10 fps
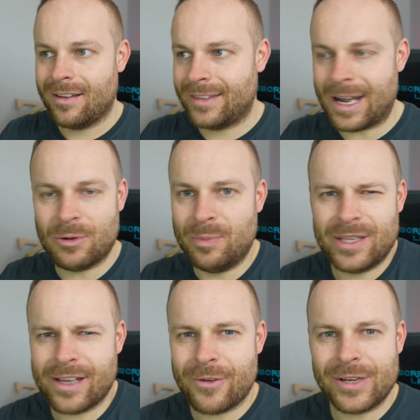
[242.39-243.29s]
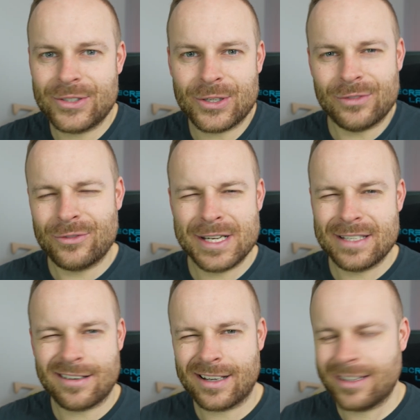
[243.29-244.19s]
That would be the only sort of
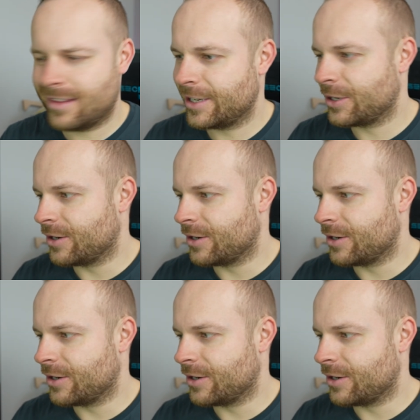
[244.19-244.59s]
reason I could think